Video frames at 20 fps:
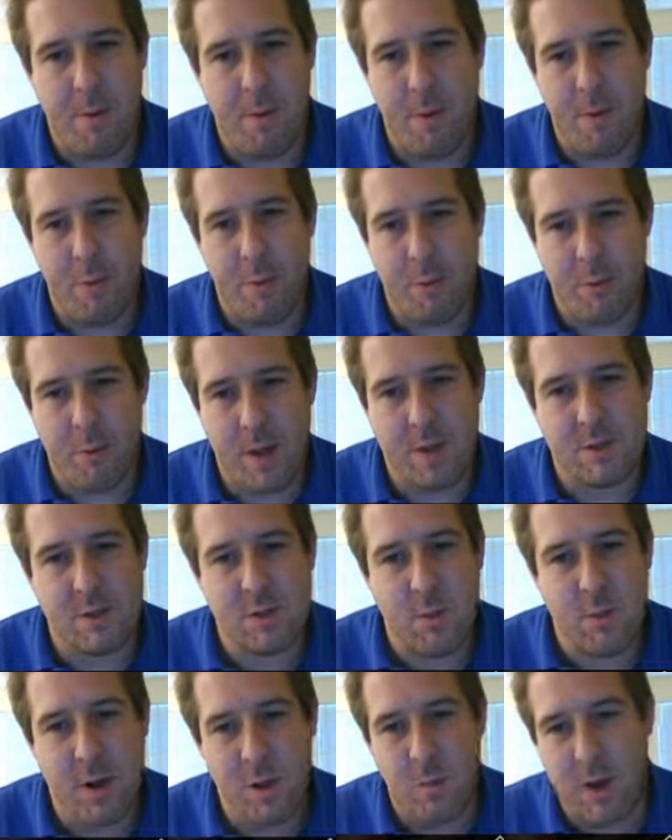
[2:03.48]
Both 3 and
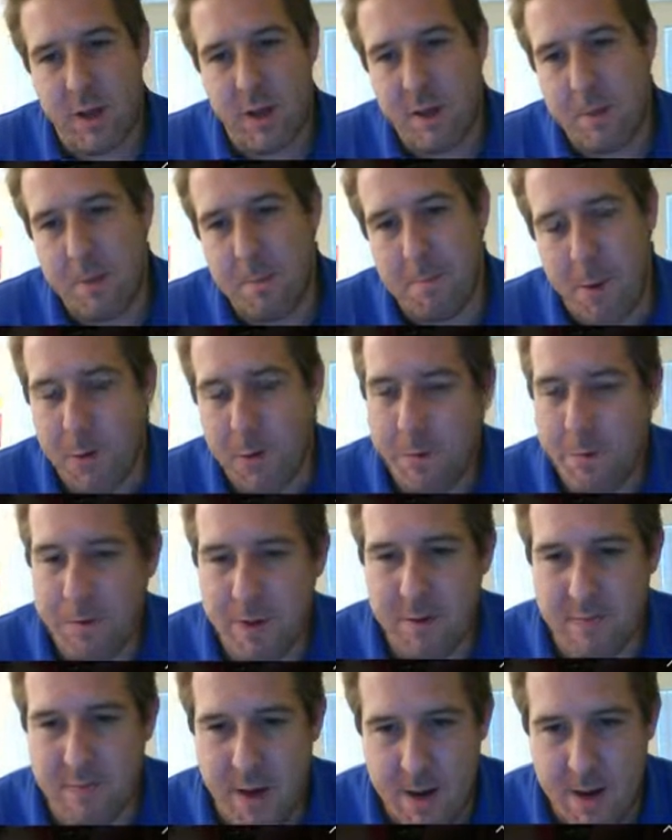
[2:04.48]
21 can both
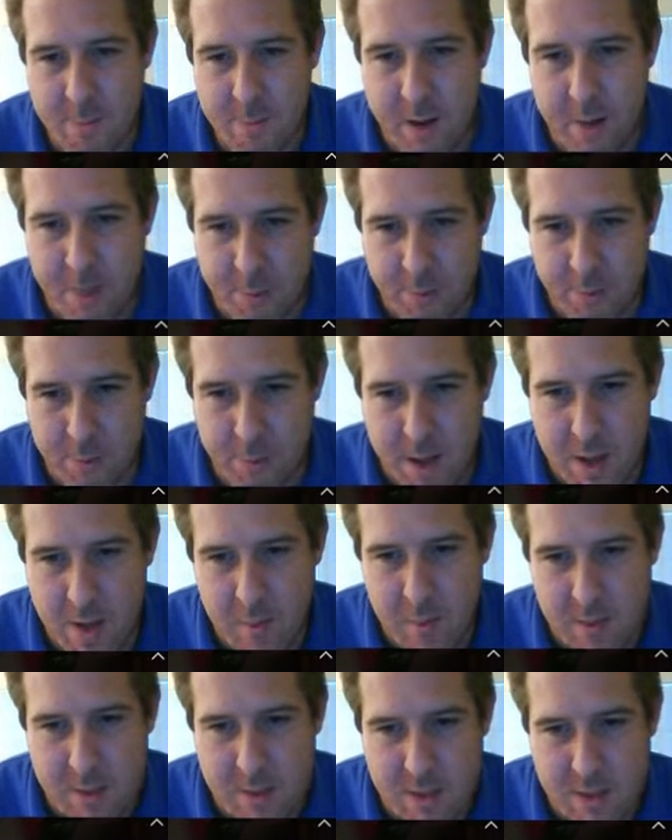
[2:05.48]
be divided by
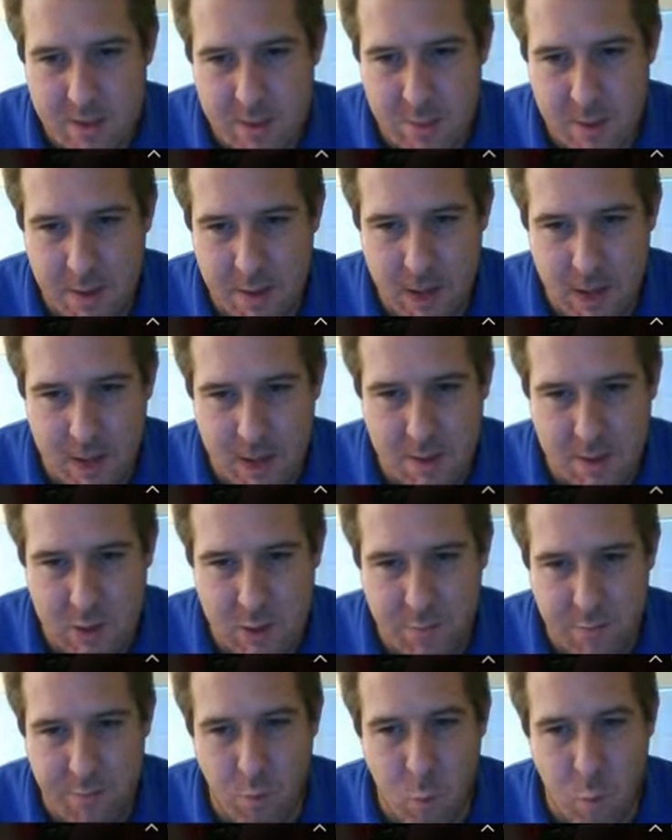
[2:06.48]
3, which gives me the
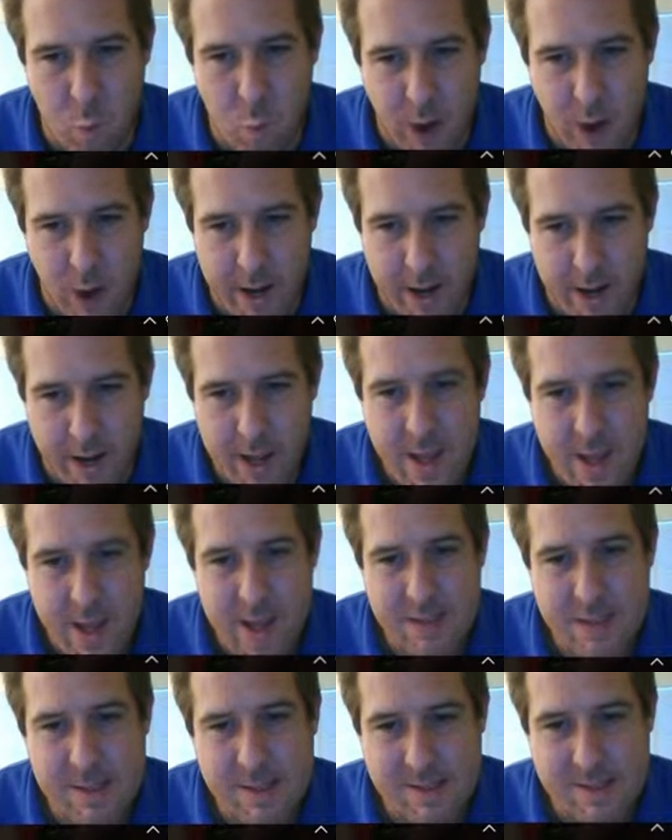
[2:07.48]
answer of
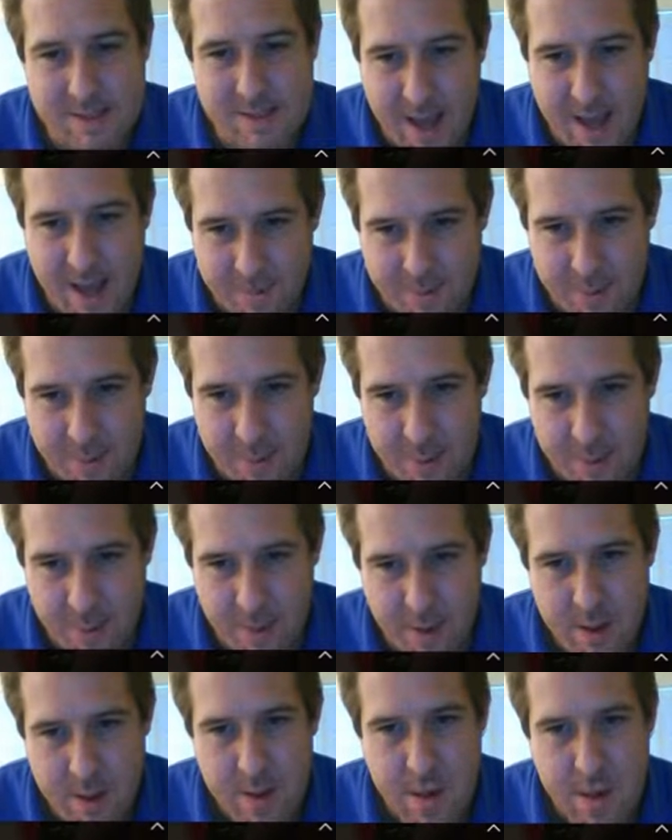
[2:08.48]
1/7.
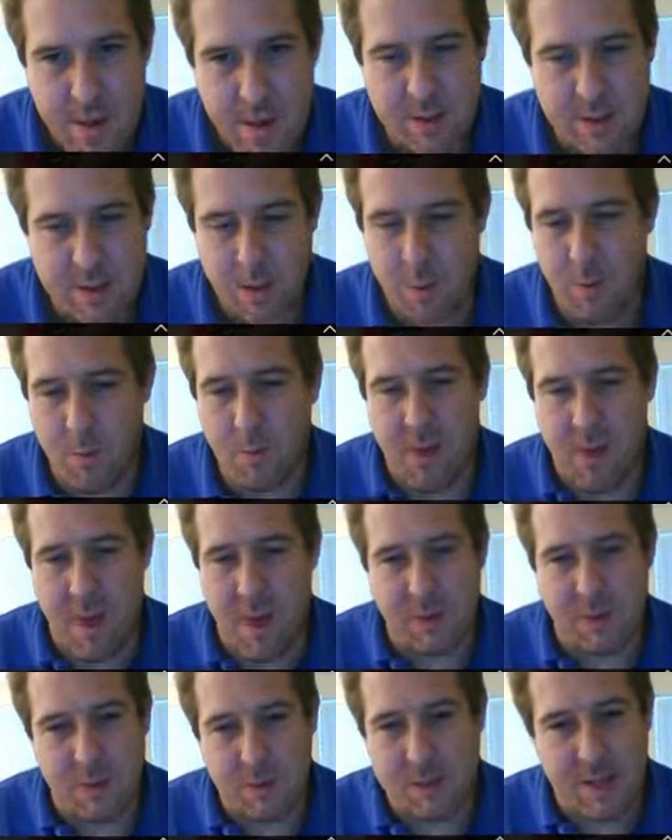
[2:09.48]
So the
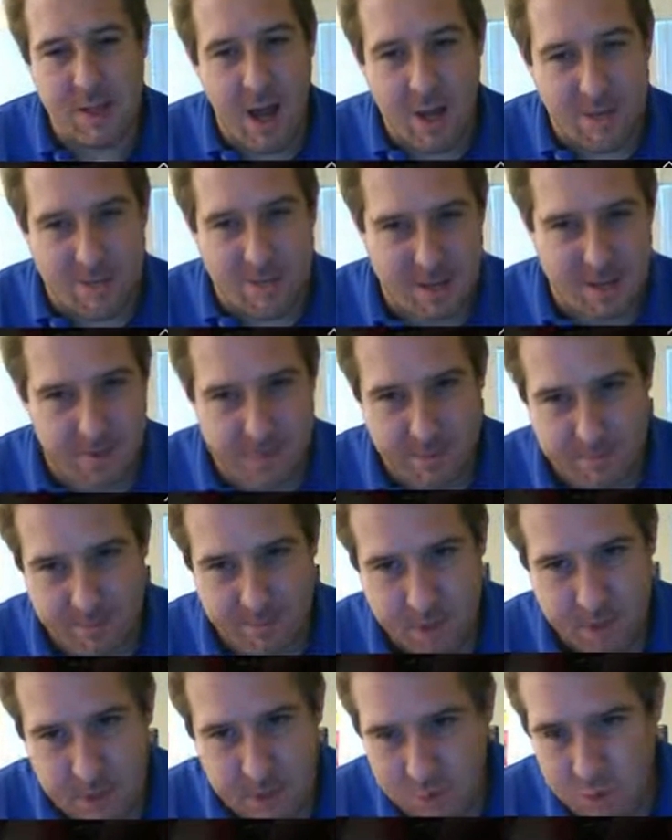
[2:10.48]
answer is not 7.
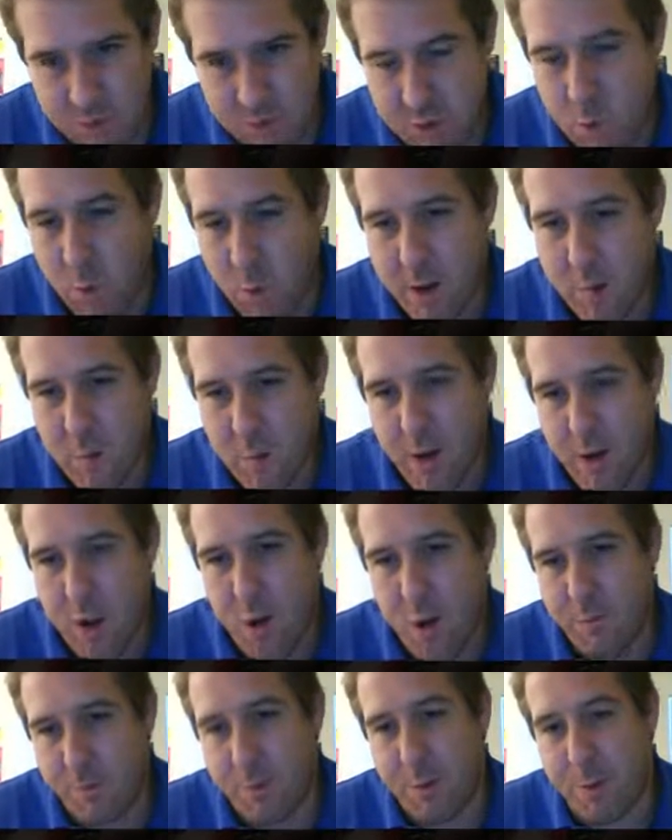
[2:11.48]
So 21
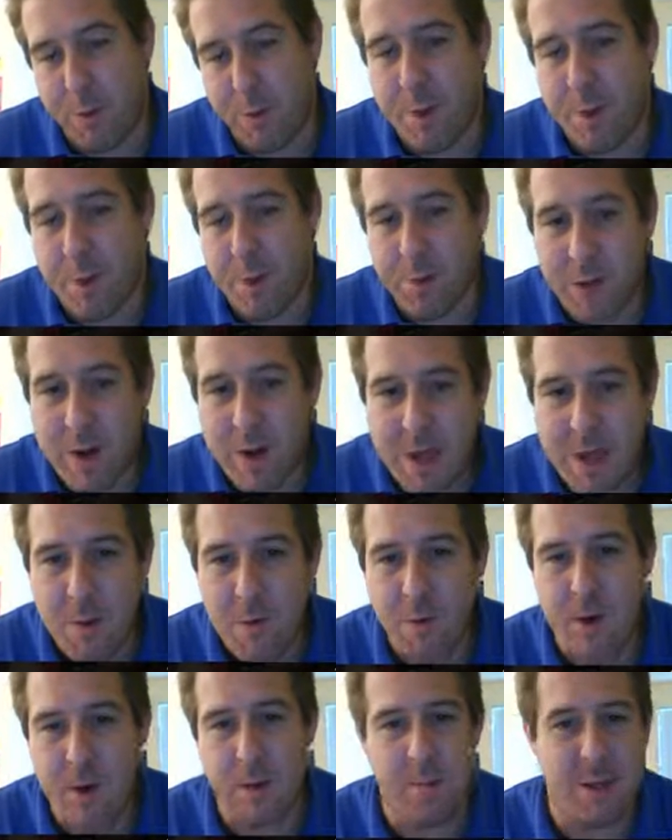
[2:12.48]
over 3
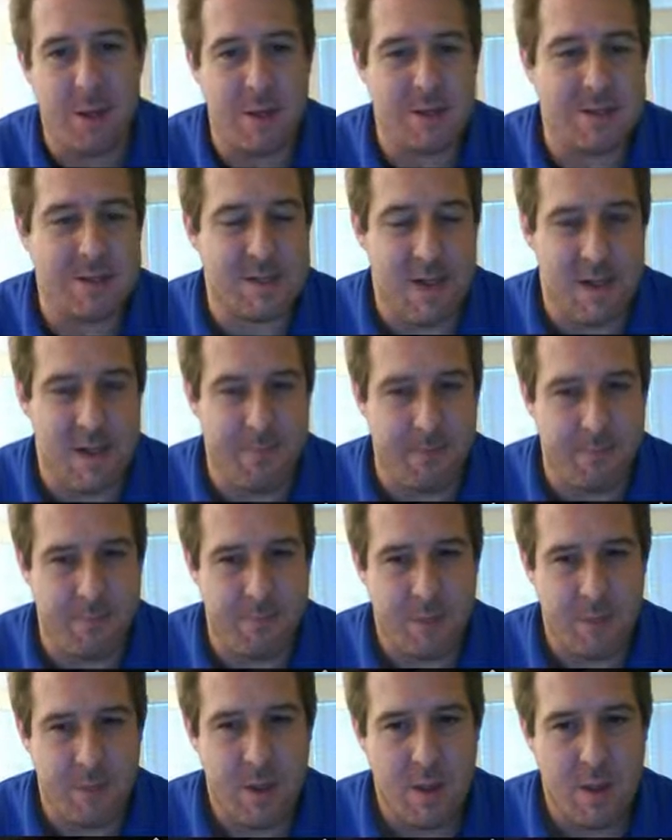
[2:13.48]
would have been 7.